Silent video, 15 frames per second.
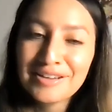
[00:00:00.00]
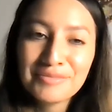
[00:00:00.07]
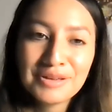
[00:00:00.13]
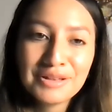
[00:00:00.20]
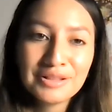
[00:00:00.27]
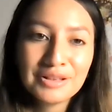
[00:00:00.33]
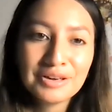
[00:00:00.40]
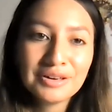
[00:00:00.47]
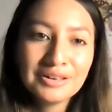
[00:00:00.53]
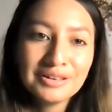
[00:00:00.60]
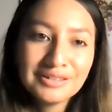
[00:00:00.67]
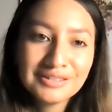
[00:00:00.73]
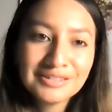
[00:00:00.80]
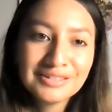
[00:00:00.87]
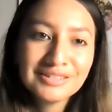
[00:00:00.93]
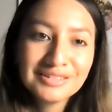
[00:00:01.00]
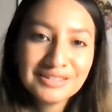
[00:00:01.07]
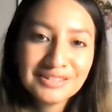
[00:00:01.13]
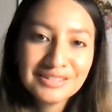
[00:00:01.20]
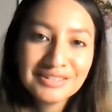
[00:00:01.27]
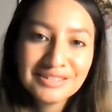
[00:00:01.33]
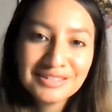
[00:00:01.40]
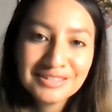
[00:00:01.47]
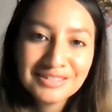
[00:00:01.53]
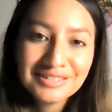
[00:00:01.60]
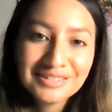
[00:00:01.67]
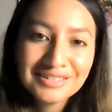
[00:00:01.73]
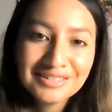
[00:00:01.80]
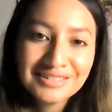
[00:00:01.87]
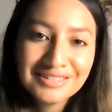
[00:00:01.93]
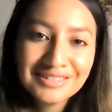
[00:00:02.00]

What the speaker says: You are your own architect. Yeah.